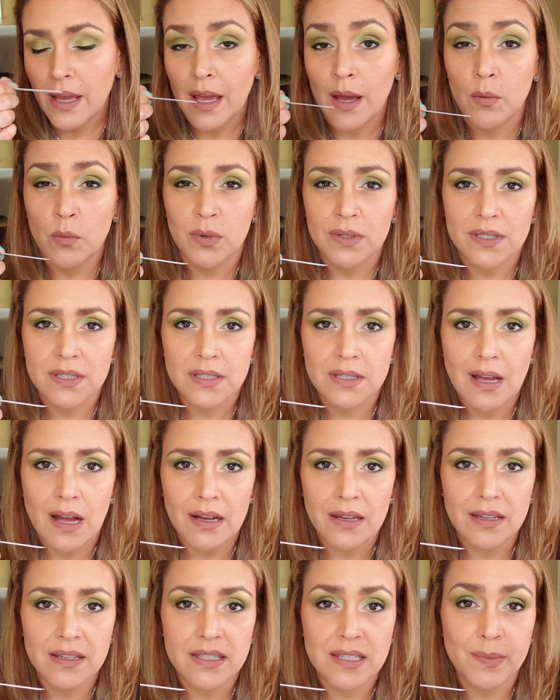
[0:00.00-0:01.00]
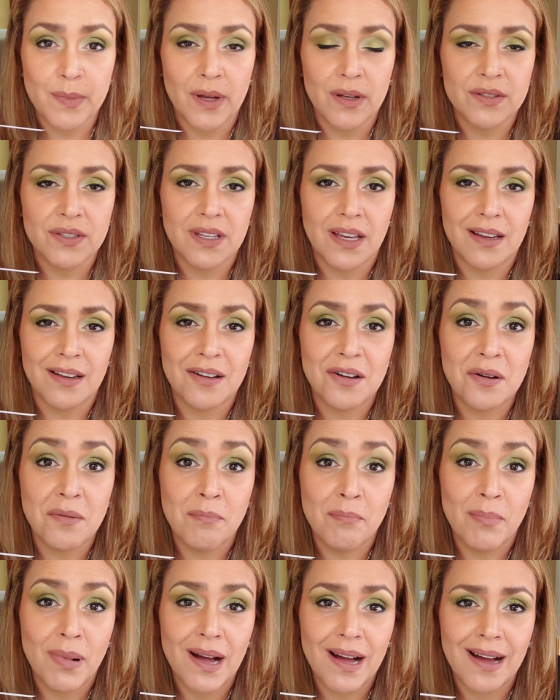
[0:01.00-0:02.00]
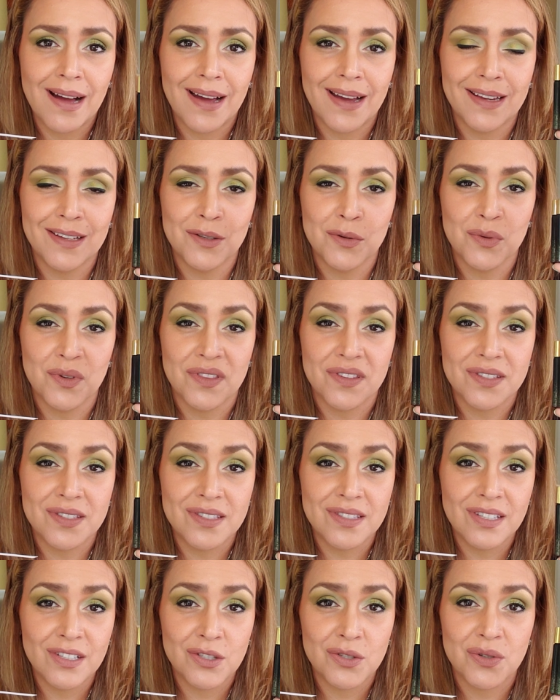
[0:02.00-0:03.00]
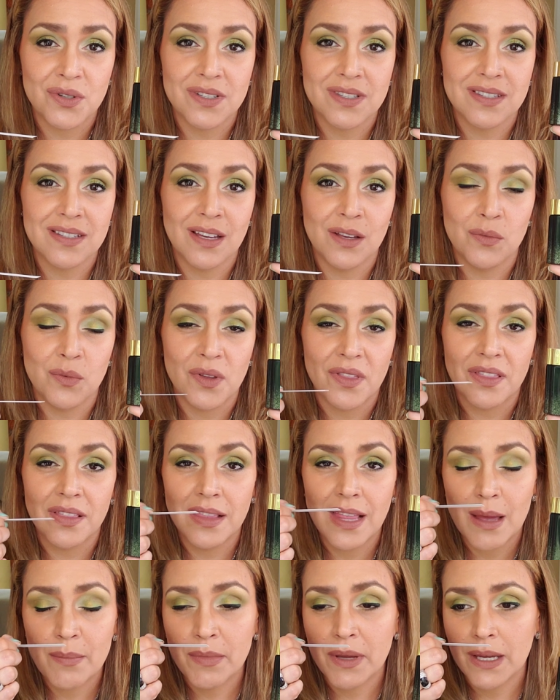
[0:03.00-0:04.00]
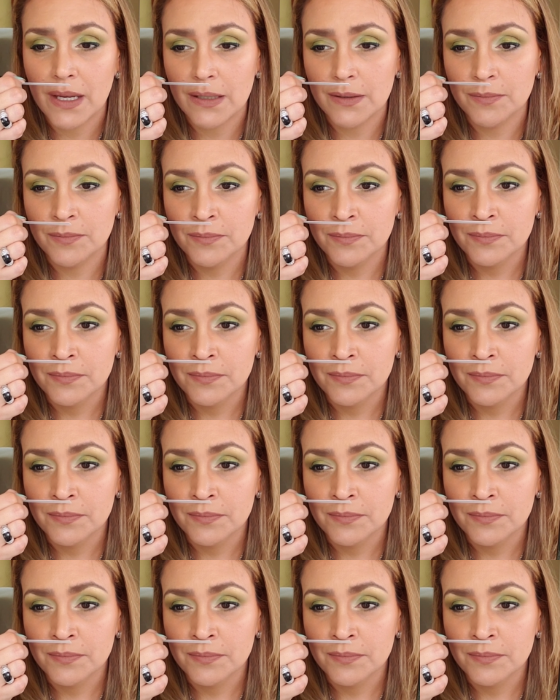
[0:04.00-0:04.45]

and what sake smells like combined with citrus and with lemon.